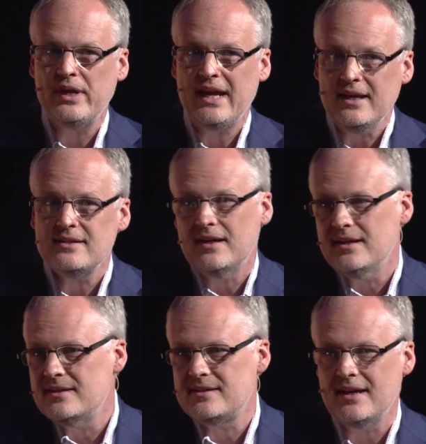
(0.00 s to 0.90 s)
we can
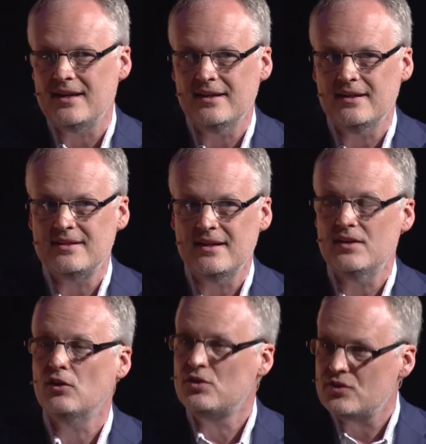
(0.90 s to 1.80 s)
say is that
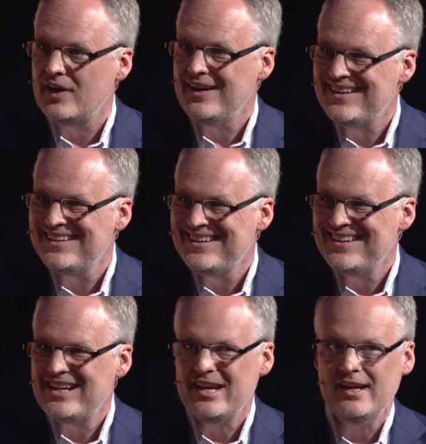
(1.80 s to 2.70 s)
it looks like,
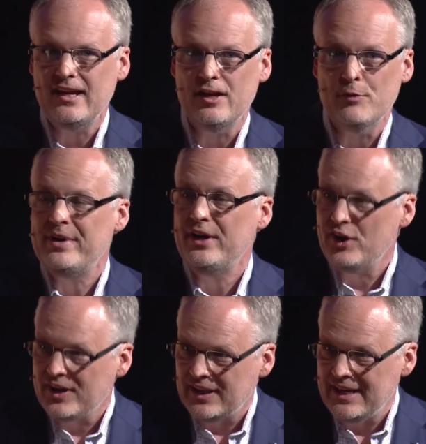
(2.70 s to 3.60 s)

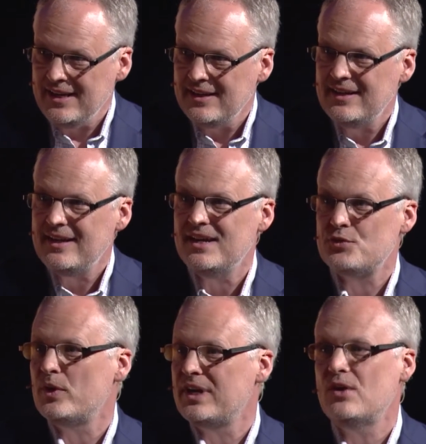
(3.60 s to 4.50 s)
empirically,
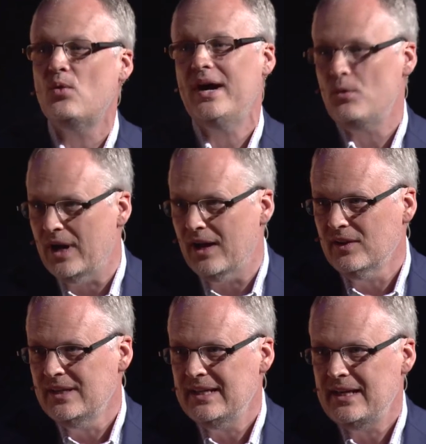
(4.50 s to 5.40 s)
it's working quite
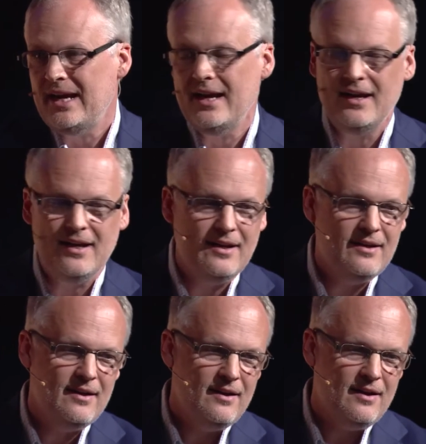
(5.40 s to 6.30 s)
well.
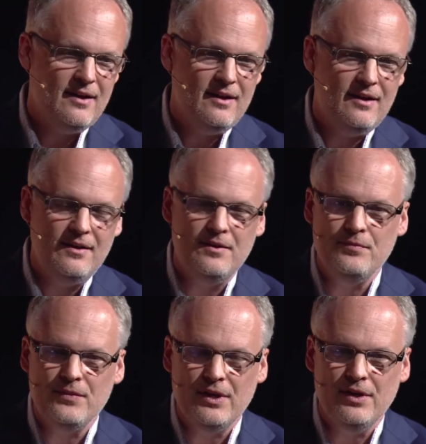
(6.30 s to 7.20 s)
And,
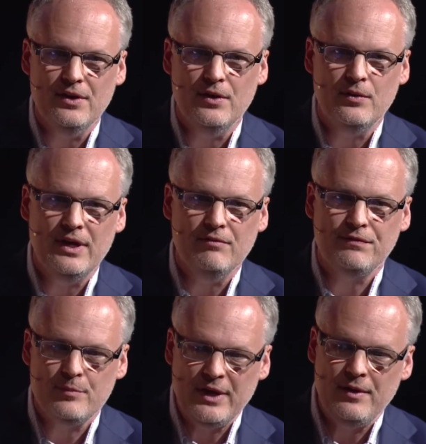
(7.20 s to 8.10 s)
and
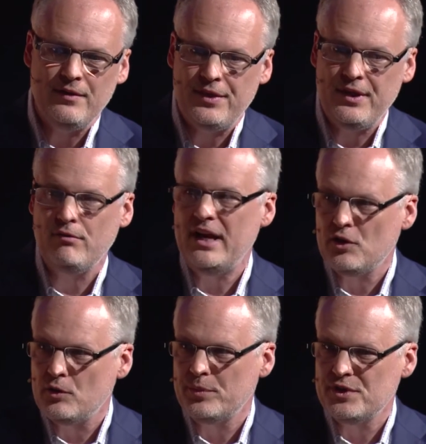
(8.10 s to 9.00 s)
from a
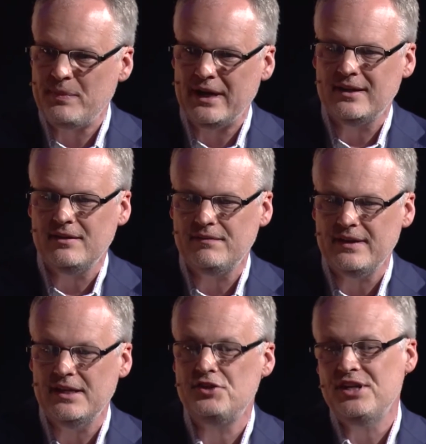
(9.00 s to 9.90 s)
theoretical perspective,
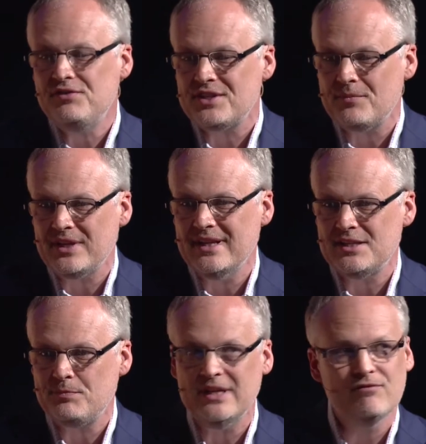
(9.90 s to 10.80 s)
it achieves something
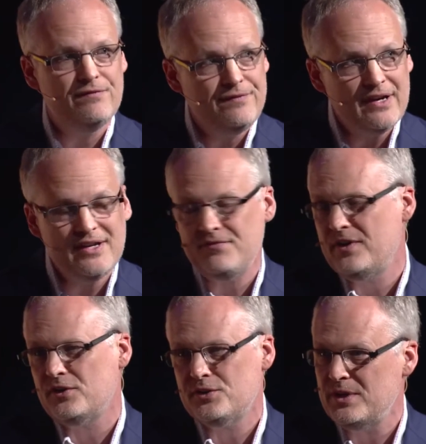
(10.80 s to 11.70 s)
that's been very
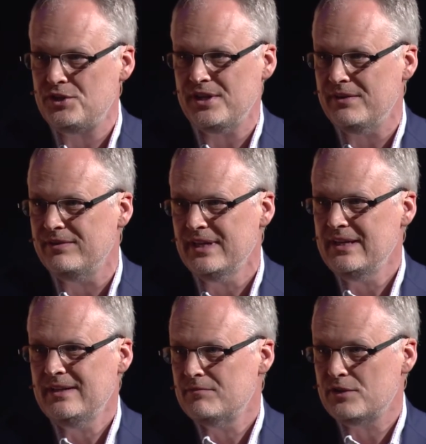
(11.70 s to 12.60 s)
difficult to achieve
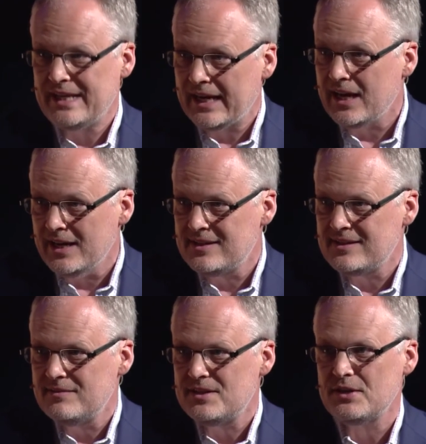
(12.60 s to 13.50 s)
for
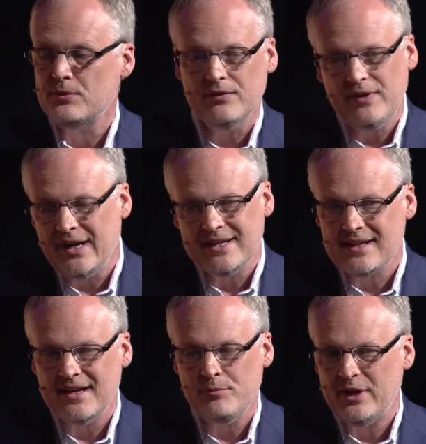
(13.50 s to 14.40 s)
decades. So we're very
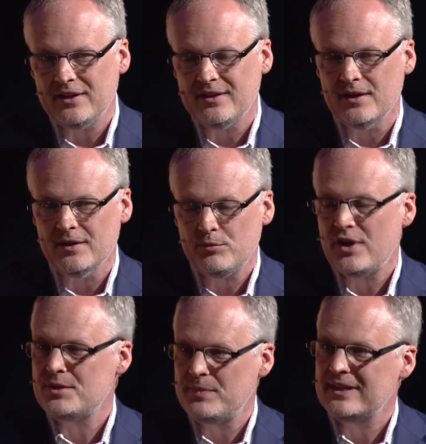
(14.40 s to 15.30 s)
excited about the
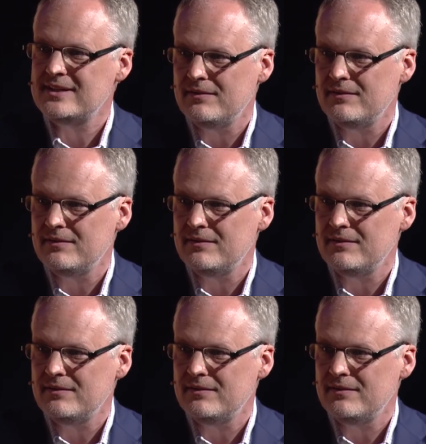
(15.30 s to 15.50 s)
prospects